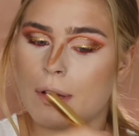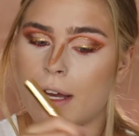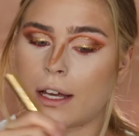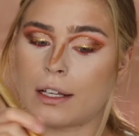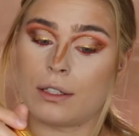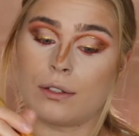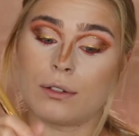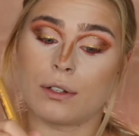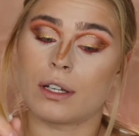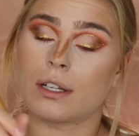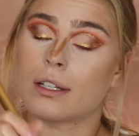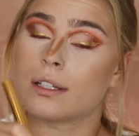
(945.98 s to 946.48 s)

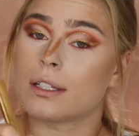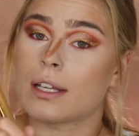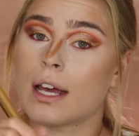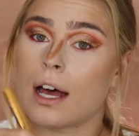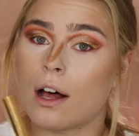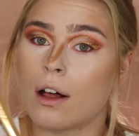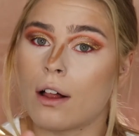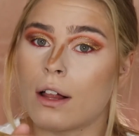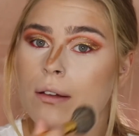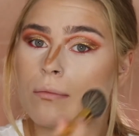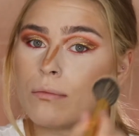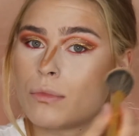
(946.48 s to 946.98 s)
You can
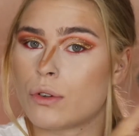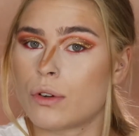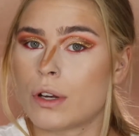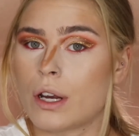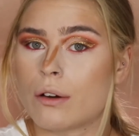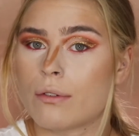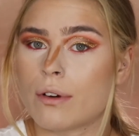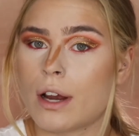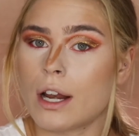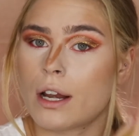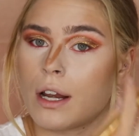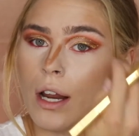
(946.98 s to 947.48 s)
tell I'm doing
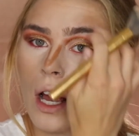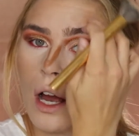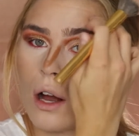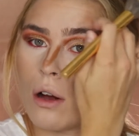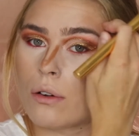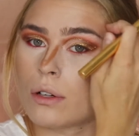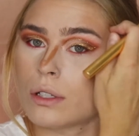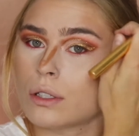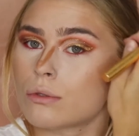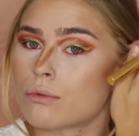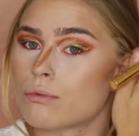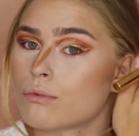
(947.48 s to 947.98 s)
it right
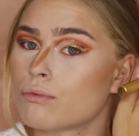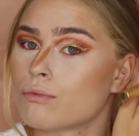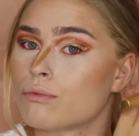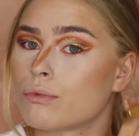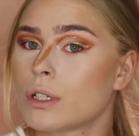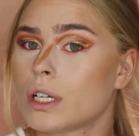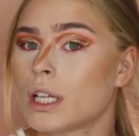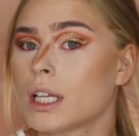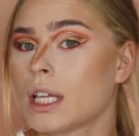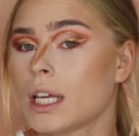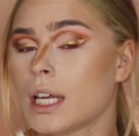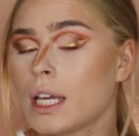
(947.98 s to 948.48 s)
now. It's
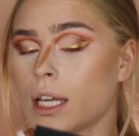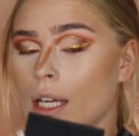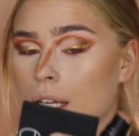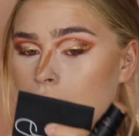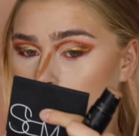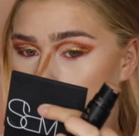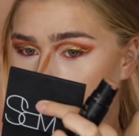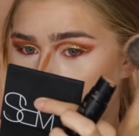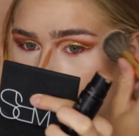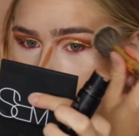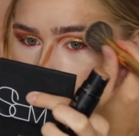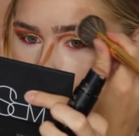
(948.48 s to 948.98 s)
really
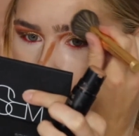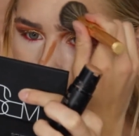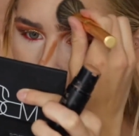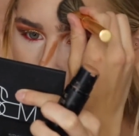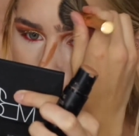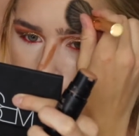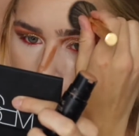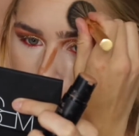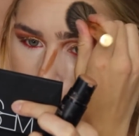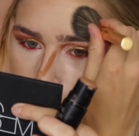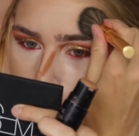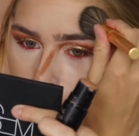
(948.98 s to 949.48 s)
easy to
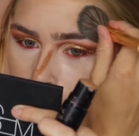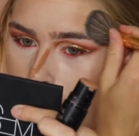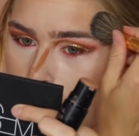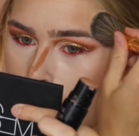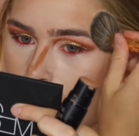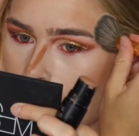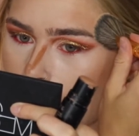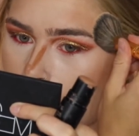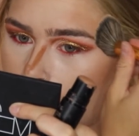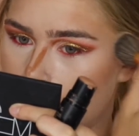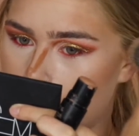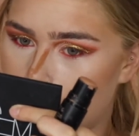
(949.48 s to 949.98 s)

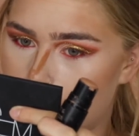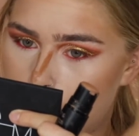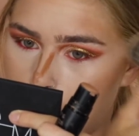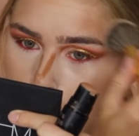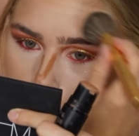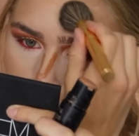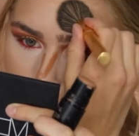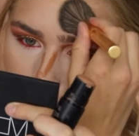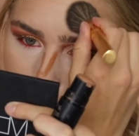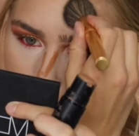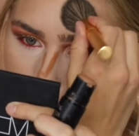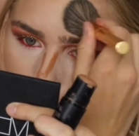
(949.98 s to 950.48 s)
layer and
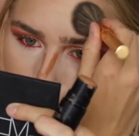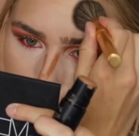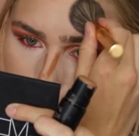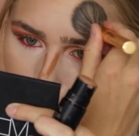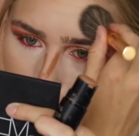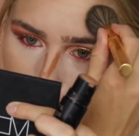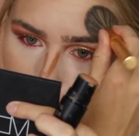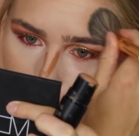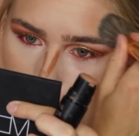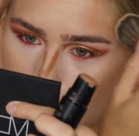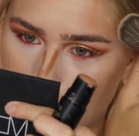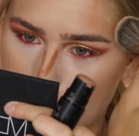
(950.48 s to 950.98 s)
build up the
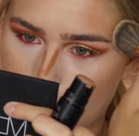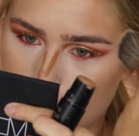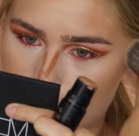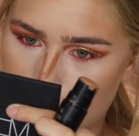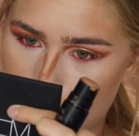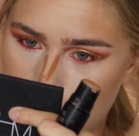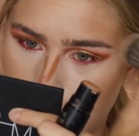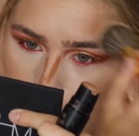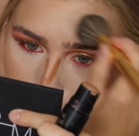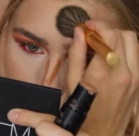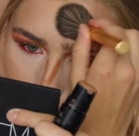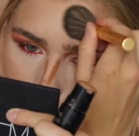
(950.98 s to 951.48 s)
color
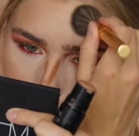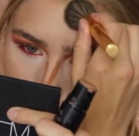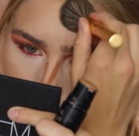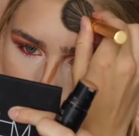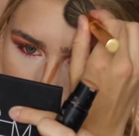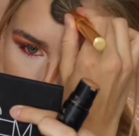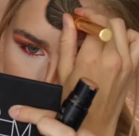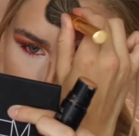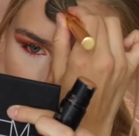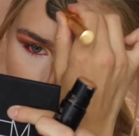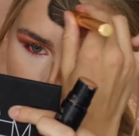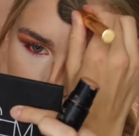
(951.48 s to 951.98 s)
to your
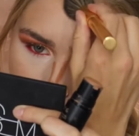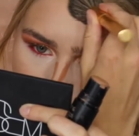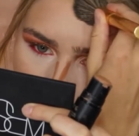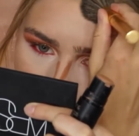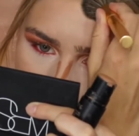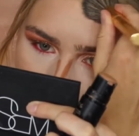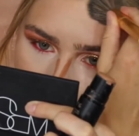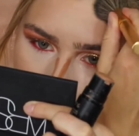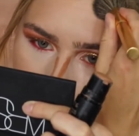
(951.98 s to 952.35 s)
desired